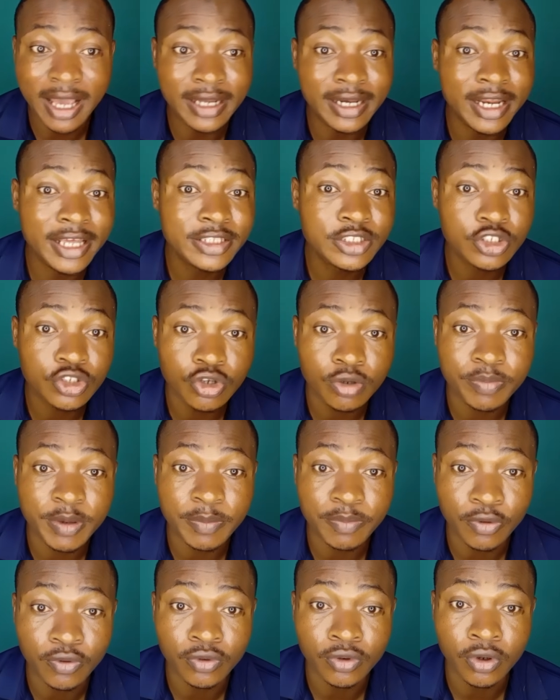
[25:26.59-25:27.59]
I let you
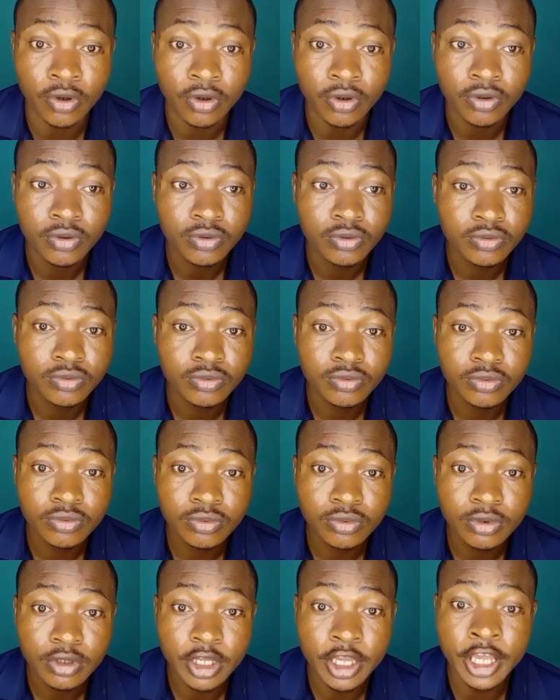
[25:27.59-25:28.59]
people know
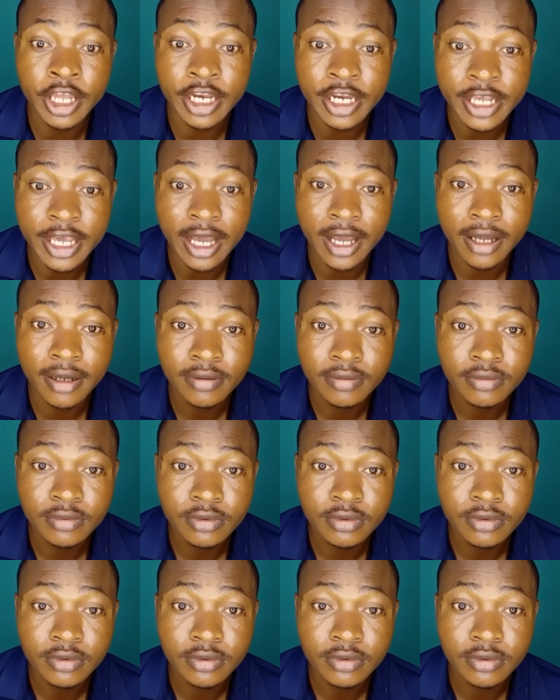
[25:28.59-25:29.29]
earlier.